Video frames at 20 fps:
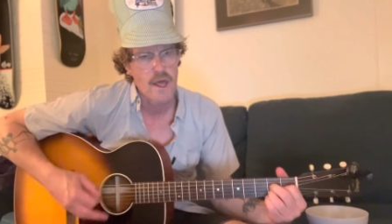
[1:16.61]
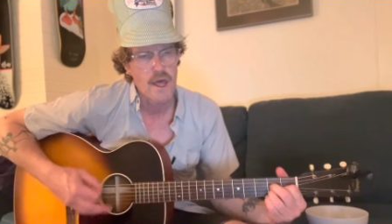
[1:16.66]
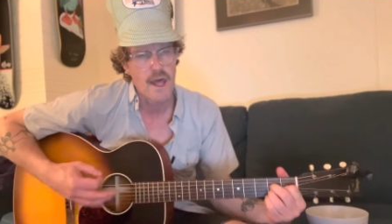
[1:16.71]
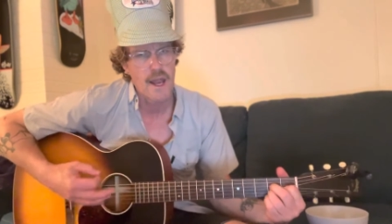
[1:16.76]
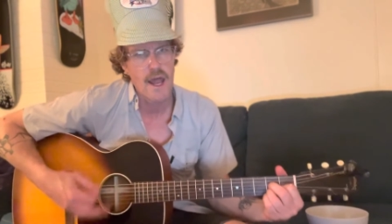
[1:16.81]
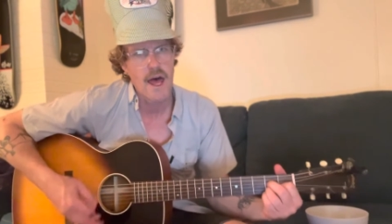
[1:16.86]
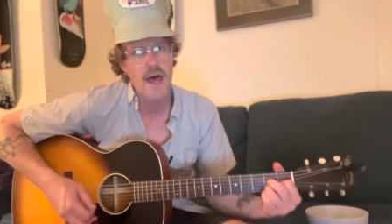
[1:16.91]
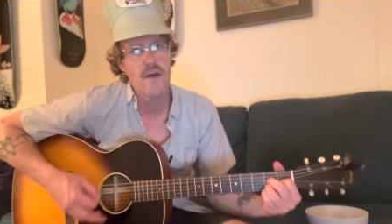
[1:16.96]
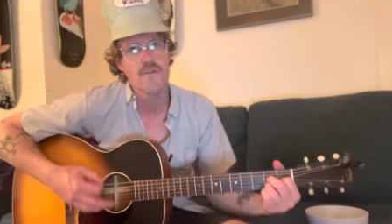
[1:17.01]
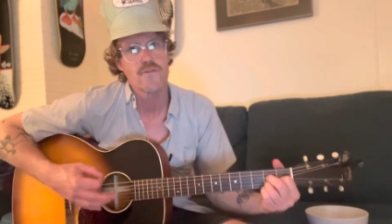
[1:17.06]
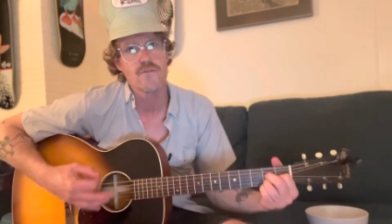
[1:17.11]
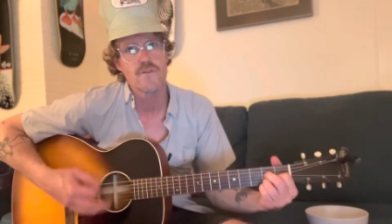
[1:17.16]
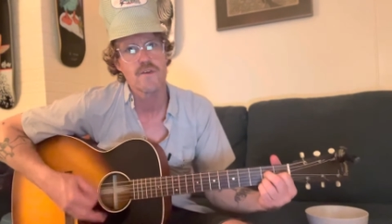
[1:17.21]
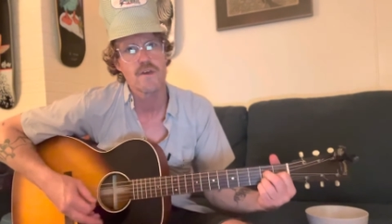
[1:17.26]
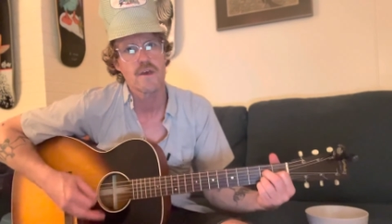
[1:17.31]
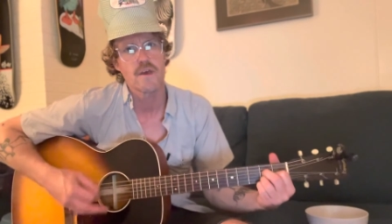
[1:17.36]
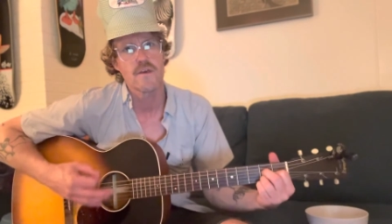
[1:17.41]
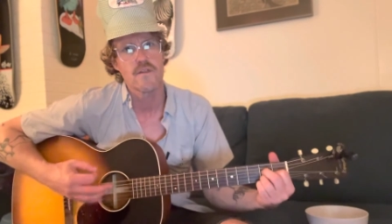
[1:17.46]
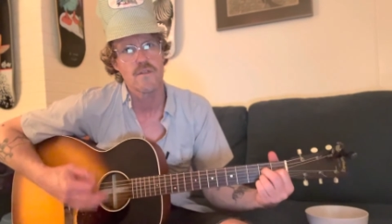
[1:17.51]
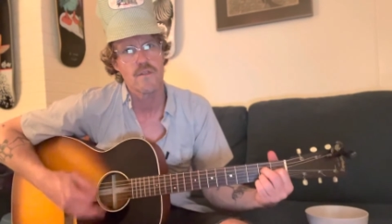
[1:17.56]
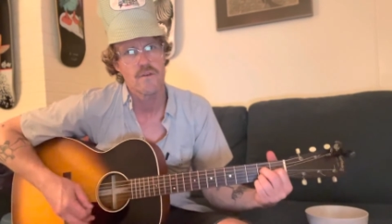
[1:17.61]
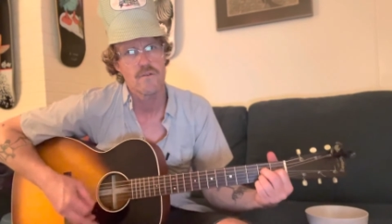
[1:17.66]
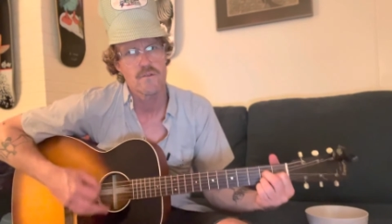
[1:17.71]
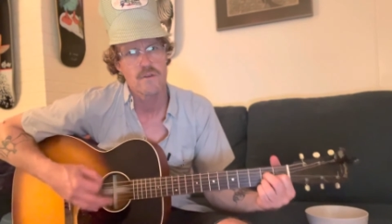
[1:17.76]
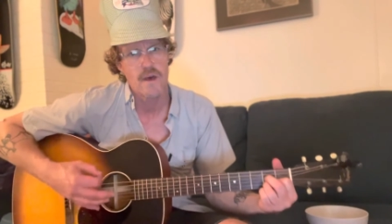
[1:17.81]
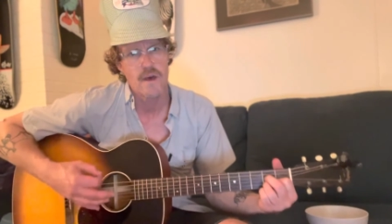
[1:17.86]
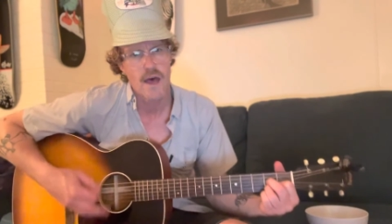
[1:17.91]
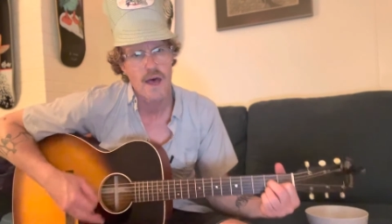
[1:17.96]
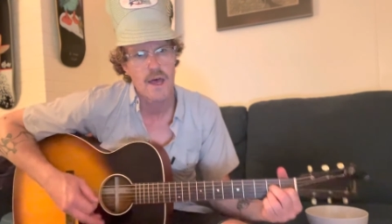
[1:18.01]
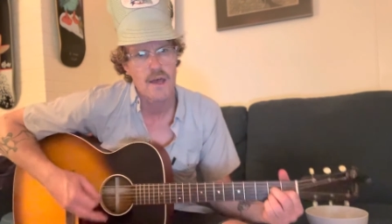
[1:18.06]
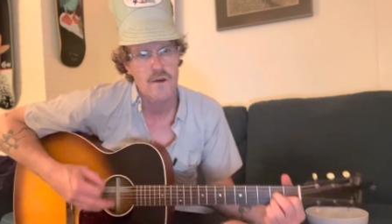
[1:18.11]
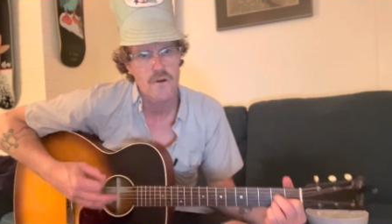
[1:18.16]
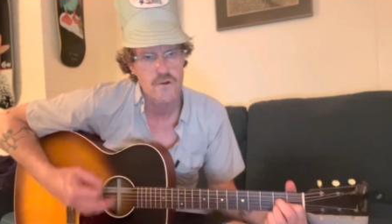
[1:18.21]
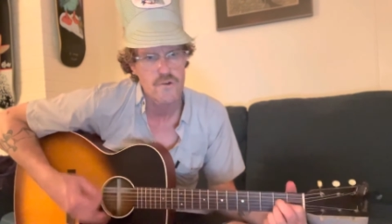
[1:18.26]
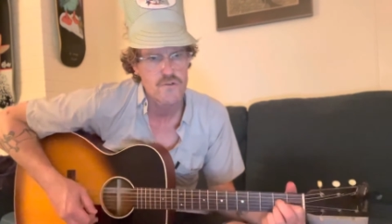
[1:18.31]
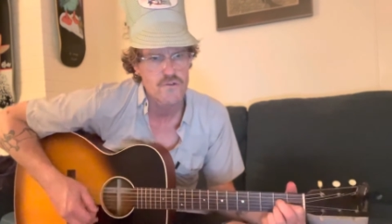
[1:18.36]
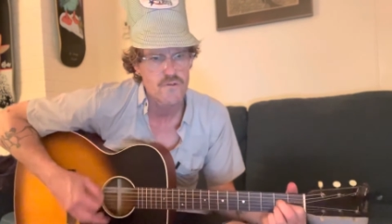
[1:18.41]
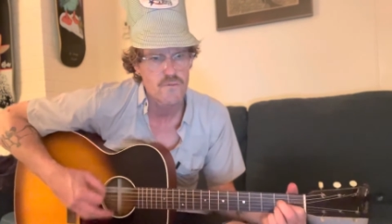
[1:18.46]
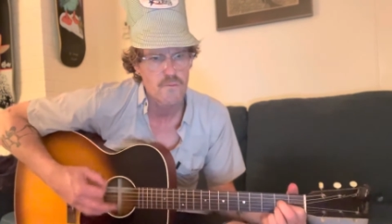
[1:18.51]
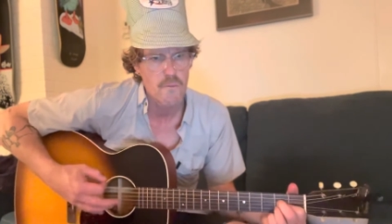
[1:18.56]
And I had seen the tiger
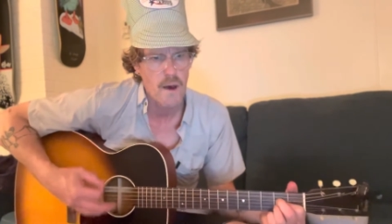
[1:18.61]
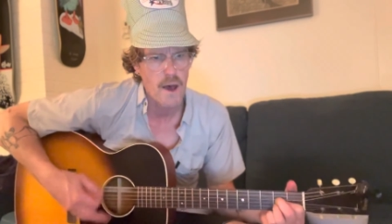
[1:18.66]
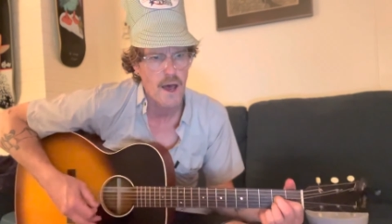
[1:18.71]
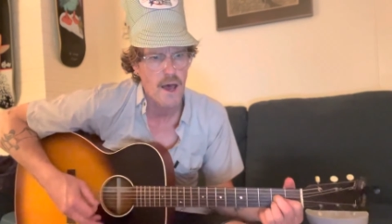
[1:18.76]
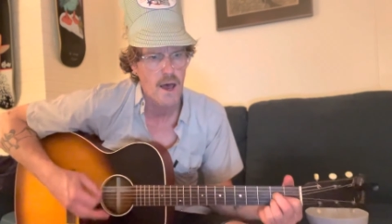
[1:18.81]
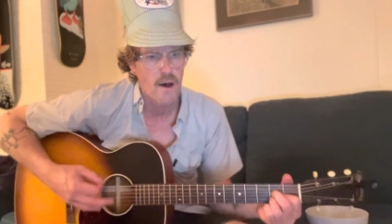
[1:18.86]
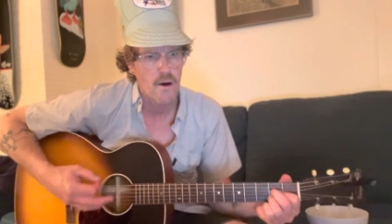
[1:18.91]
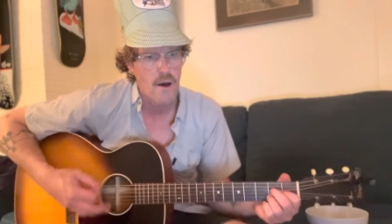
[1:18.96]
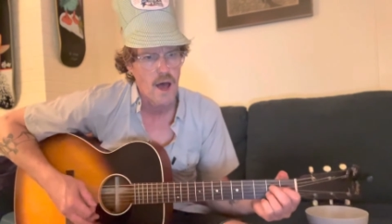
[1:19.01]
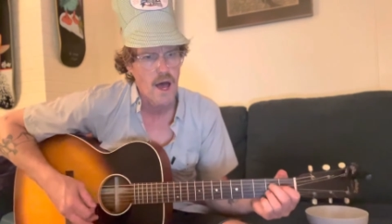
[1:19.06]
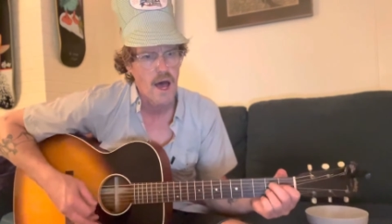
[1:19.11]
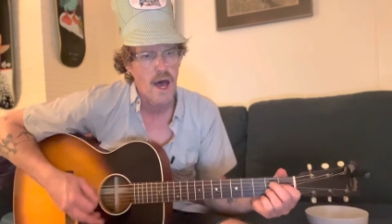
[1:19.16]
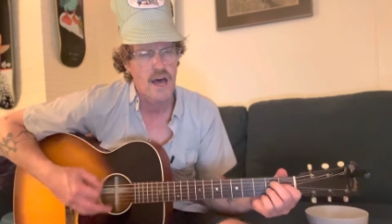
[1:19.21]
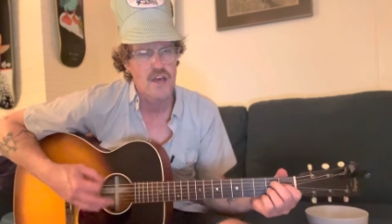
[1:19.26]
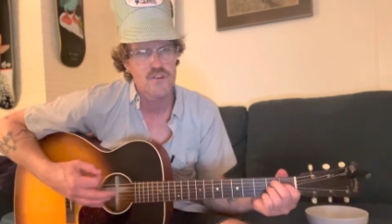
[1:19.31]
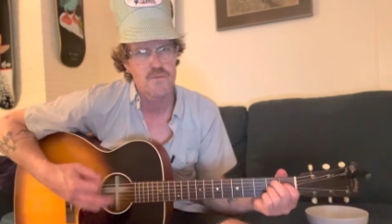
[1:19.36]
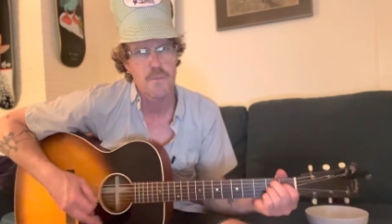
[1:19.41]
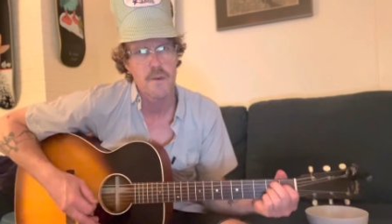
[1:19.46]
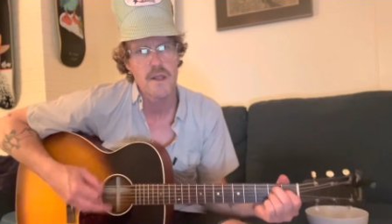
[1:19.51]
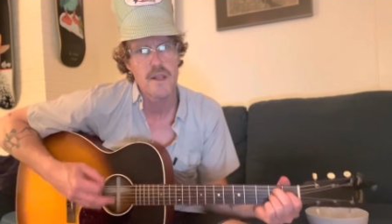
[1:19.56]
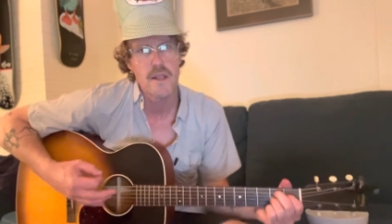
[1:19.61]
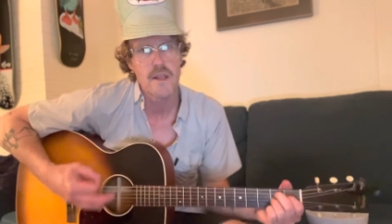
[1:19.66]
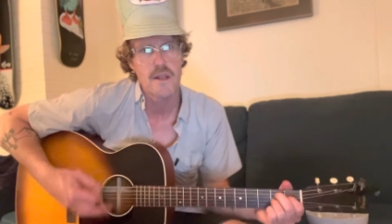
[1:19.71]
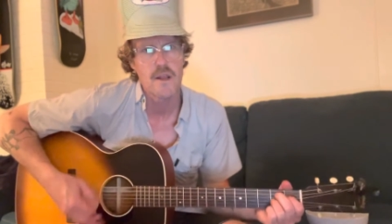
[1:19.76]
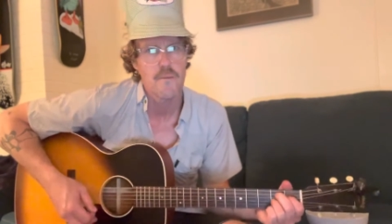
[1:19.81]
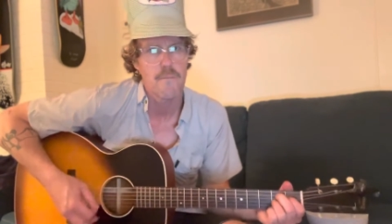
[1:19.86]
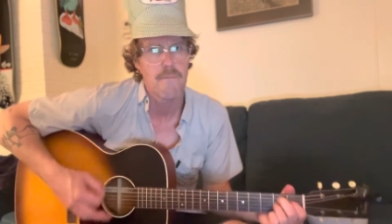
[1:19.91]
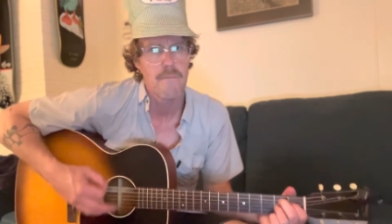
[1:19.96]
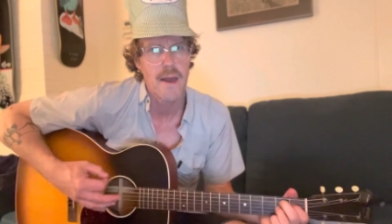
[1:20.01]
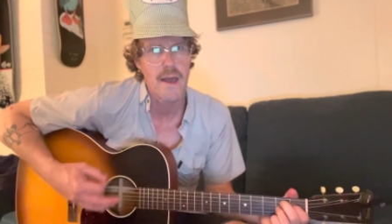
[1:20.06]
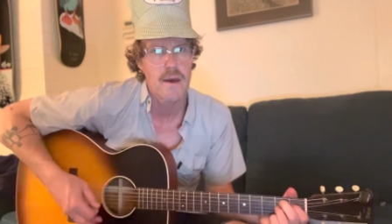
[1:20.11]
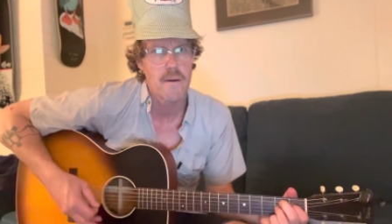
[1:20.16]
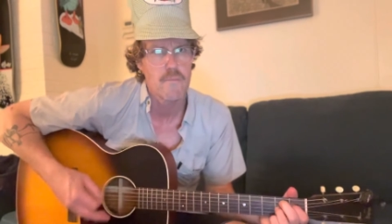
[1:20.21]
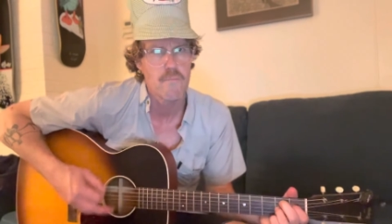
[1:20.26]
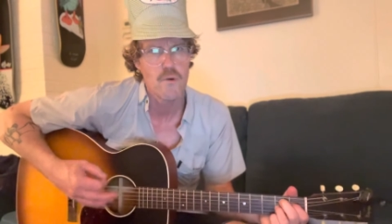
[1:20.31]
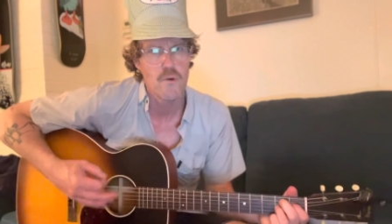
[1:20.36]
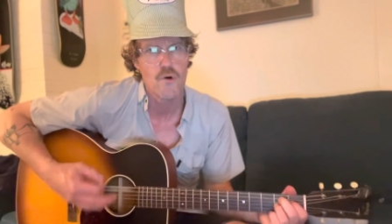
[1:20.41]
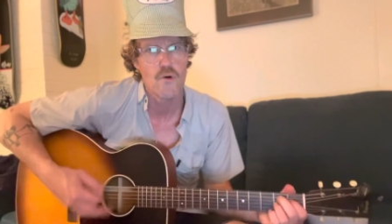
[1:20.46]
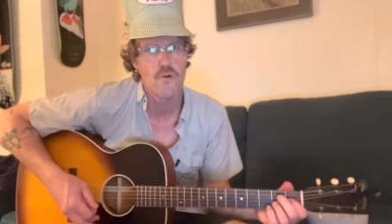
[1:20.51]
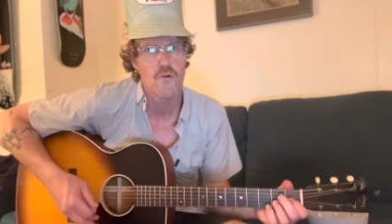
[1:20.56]
smile I spit in a
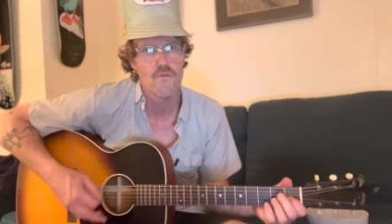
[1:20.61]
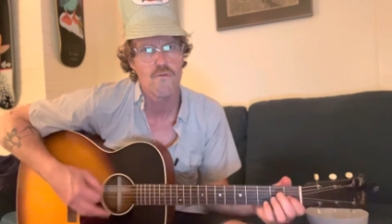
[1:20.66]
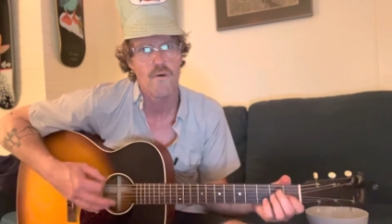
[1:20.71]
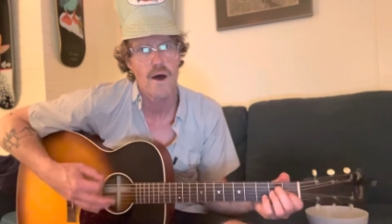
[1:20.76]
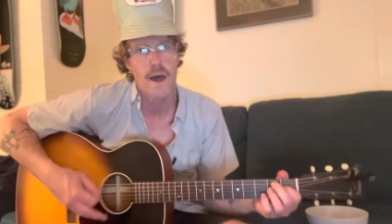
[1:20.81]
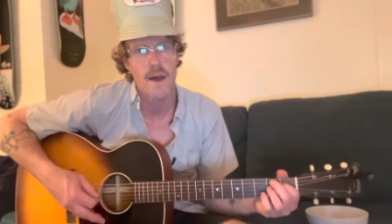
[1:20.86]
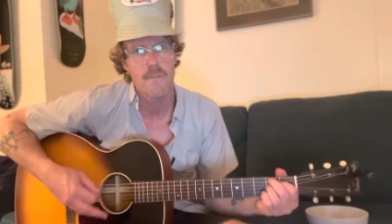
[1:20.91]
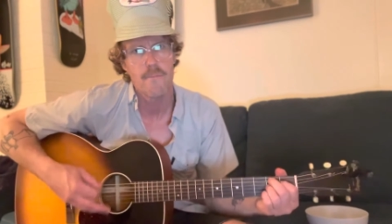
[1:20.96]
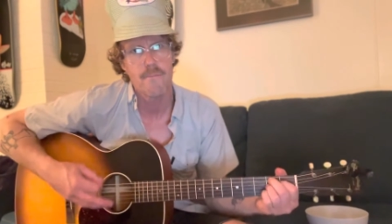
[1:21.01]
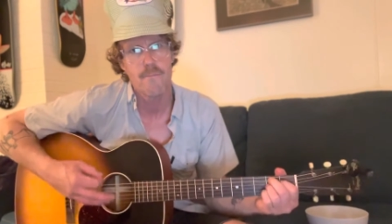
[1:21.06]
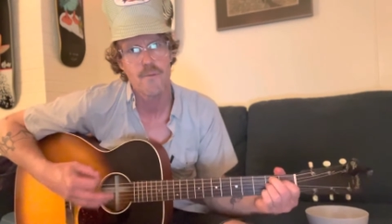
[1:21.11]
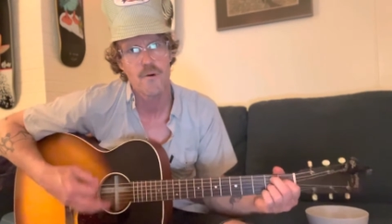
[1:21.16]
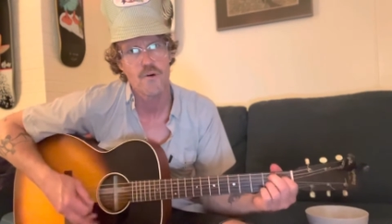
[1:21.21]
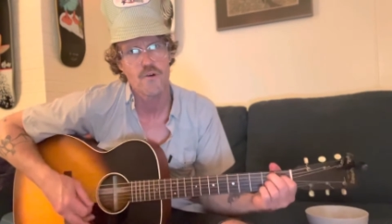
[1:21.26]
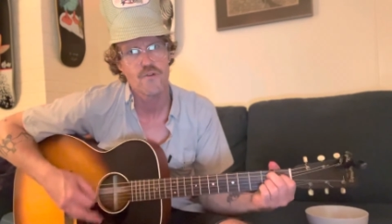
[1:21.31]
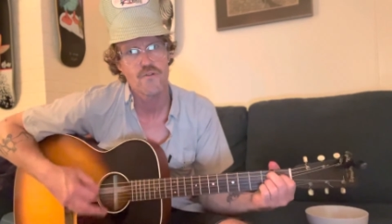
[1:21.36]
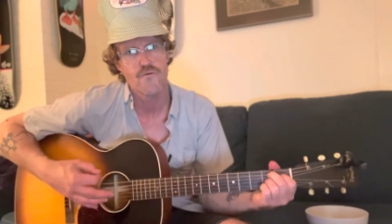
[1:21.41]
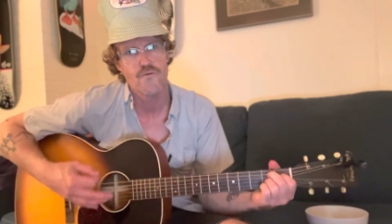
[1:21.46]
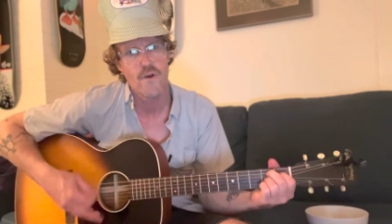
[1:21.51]
bamboo viper's